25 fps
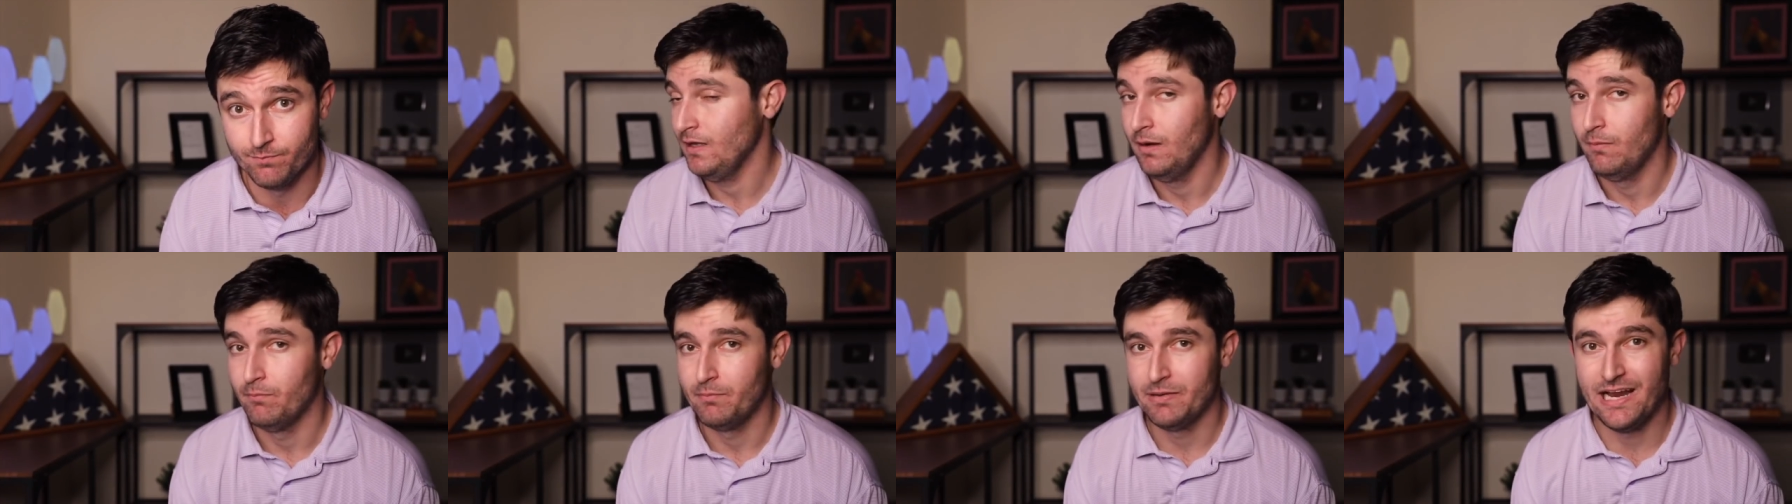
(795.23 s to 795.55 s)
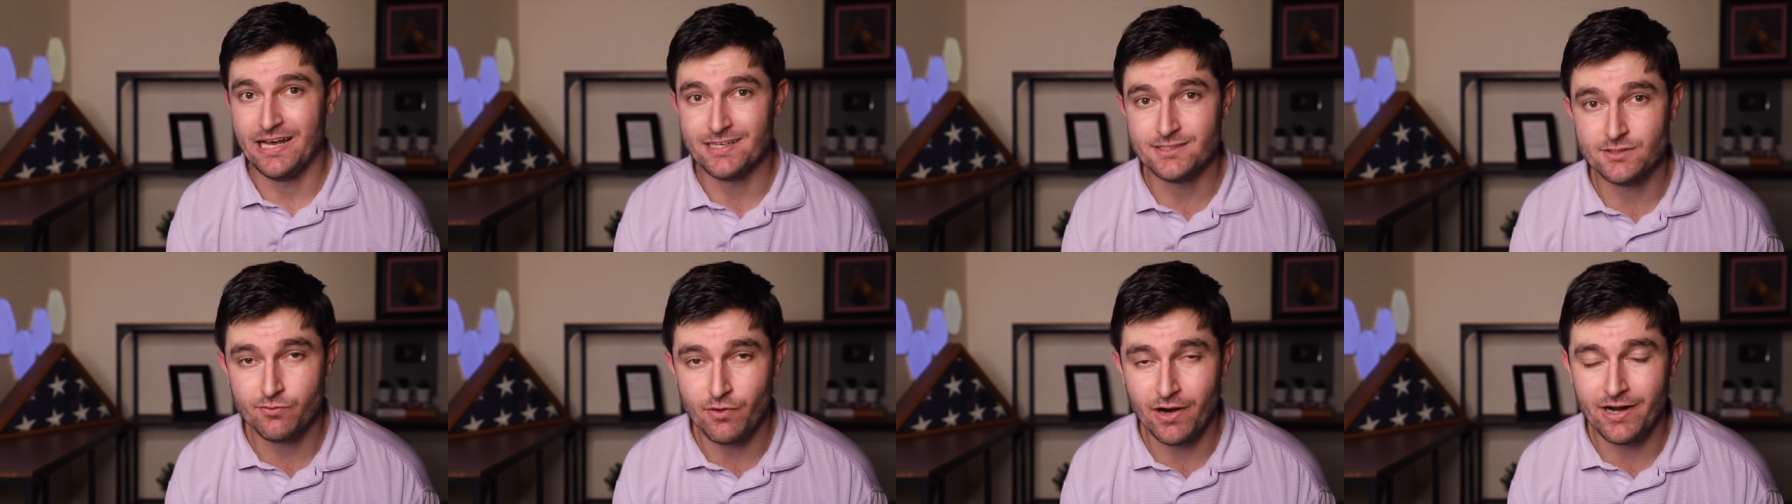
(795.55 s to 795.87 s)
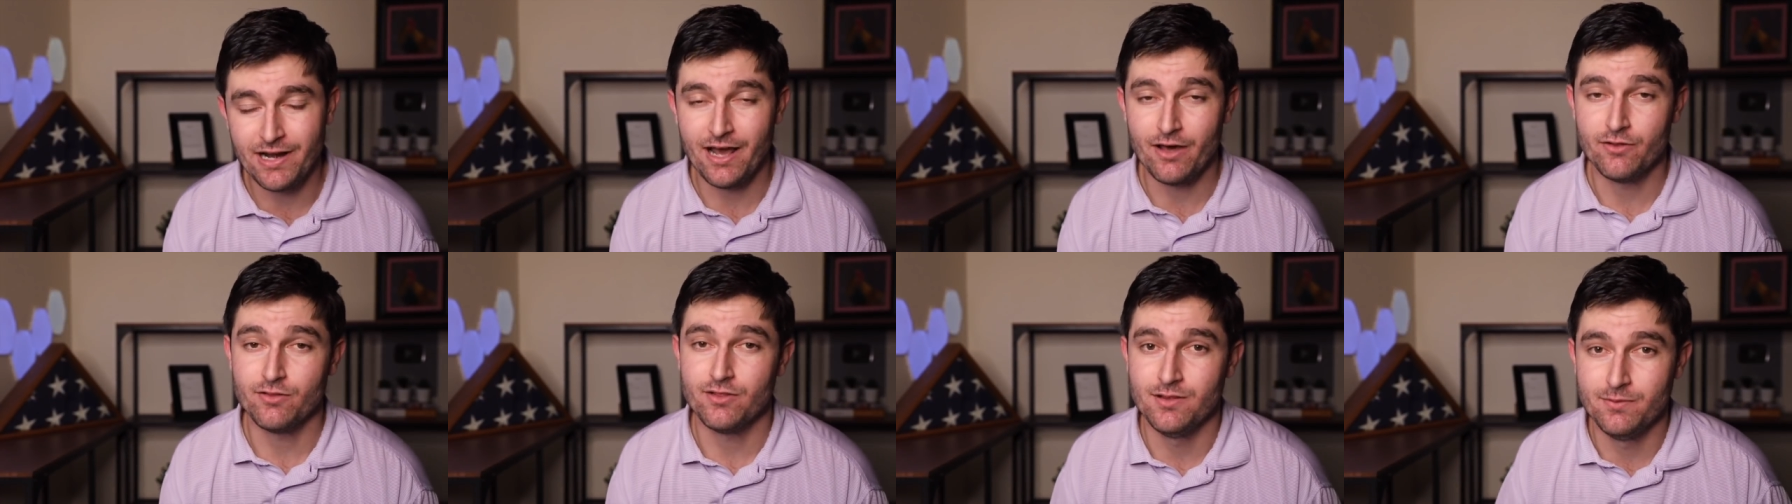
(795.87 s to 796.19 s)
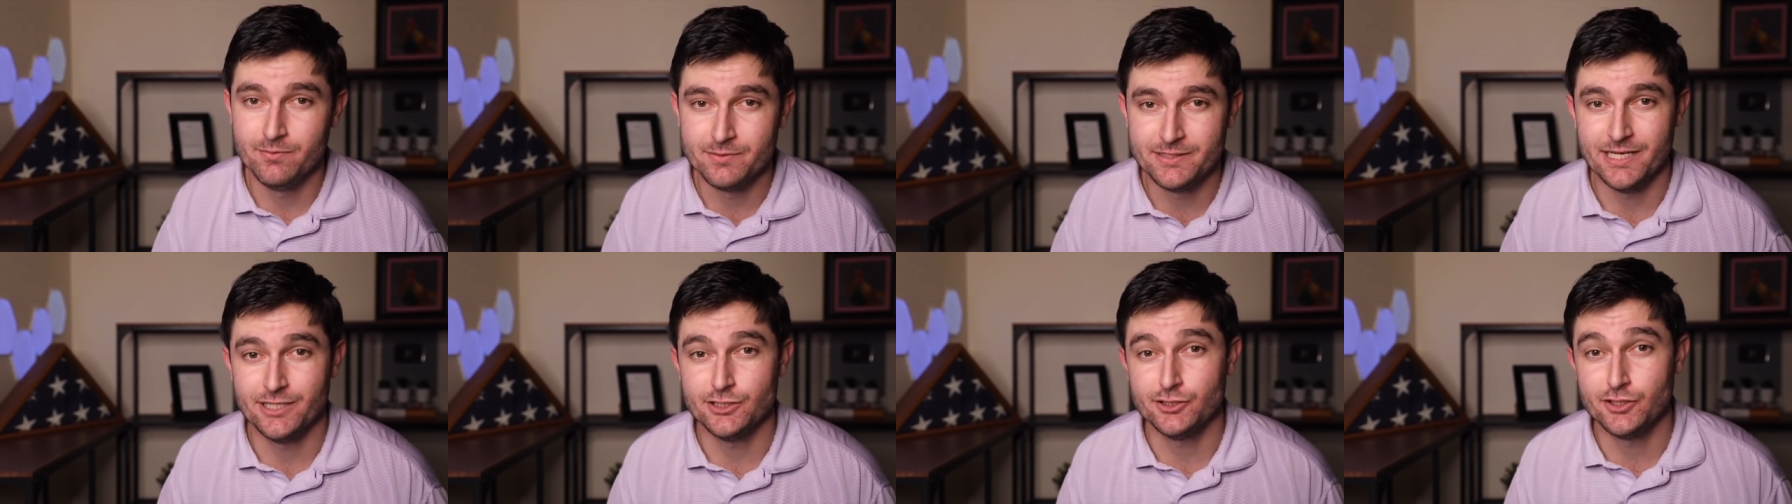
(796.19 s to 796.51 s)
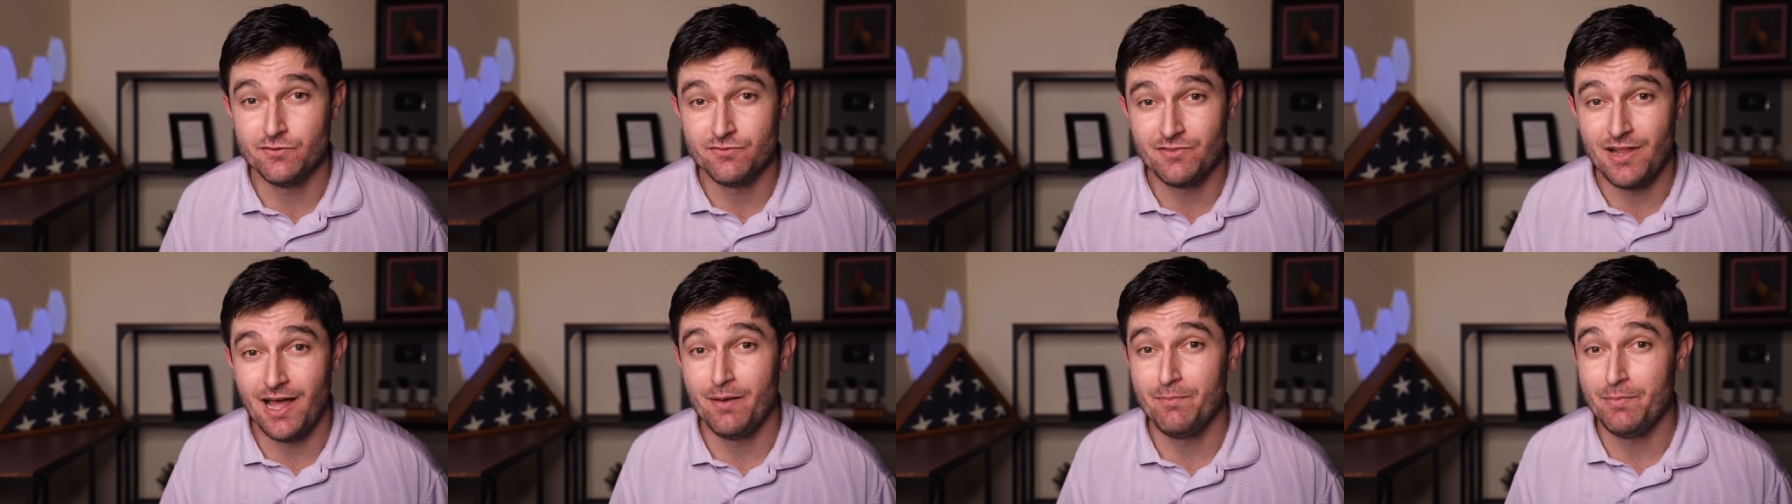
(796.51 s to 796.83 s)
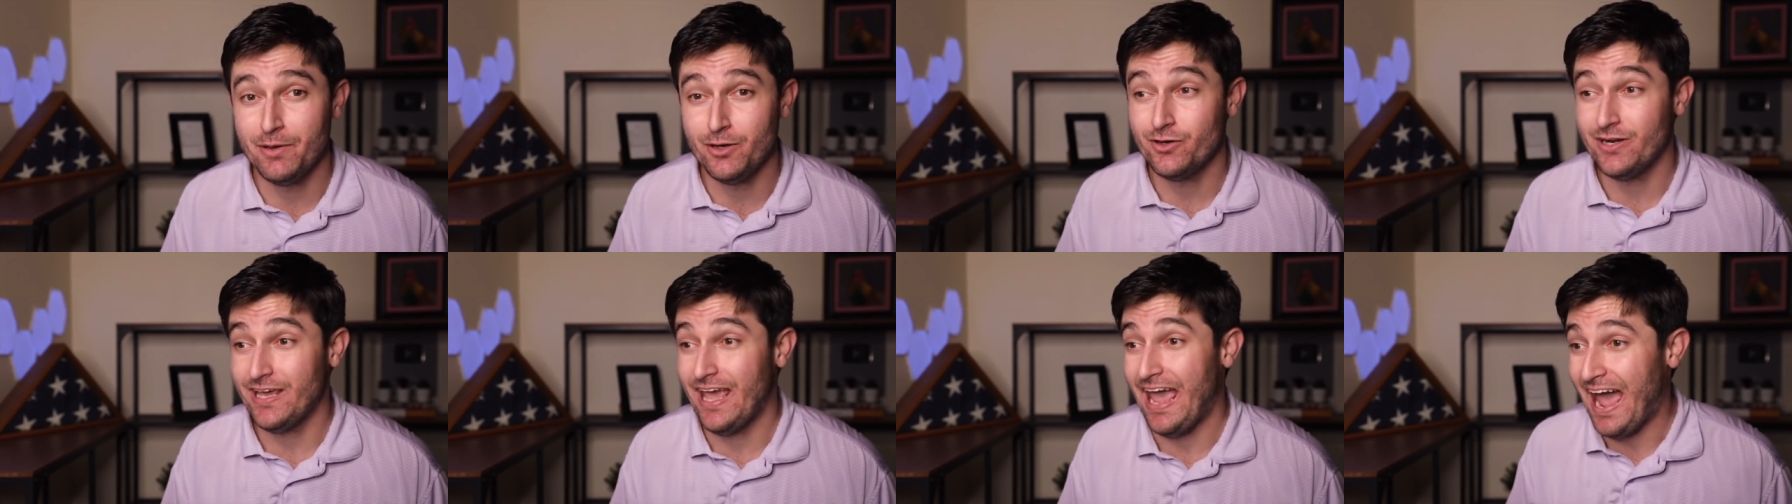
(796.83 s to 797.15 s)
But as of right now, the Limitation of
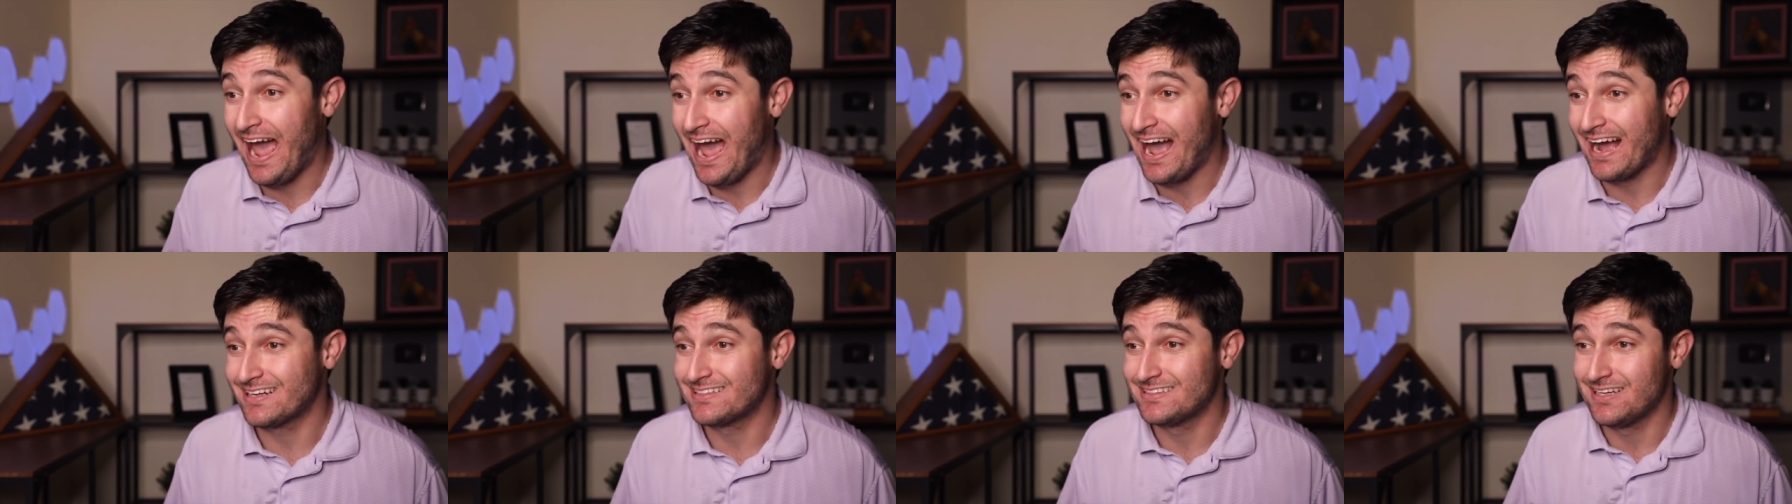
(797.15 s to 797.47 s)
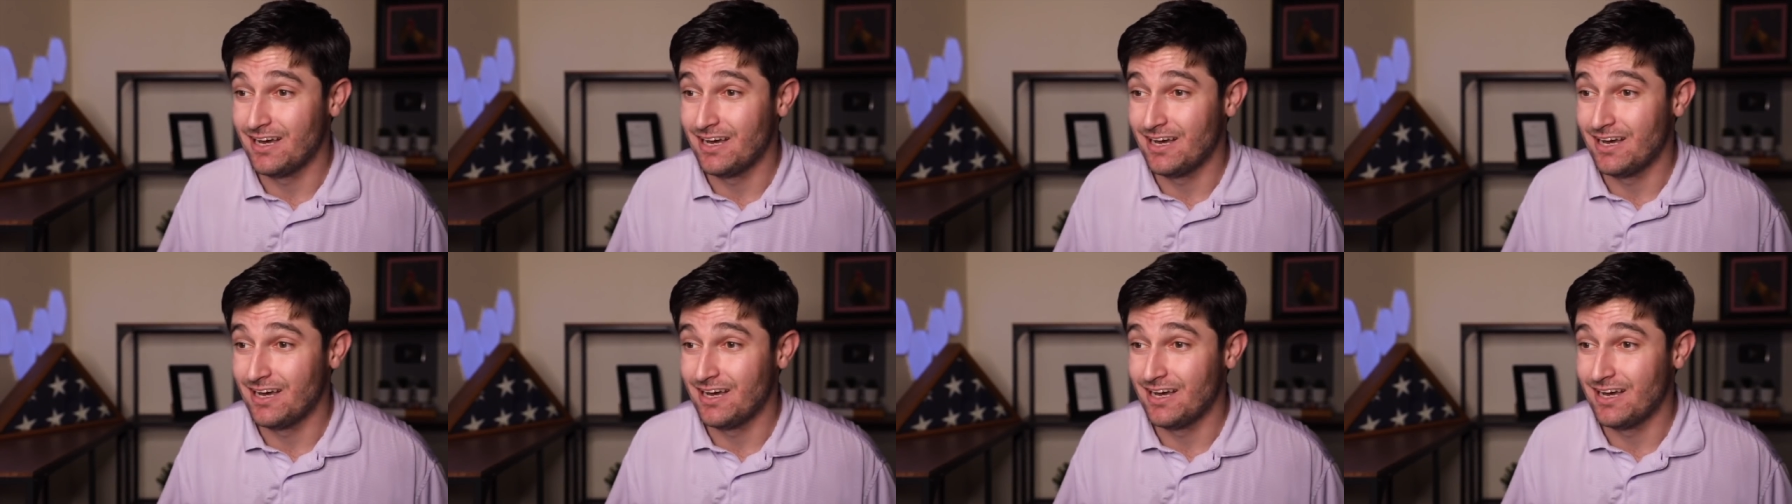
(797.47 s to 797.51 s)
Liability Act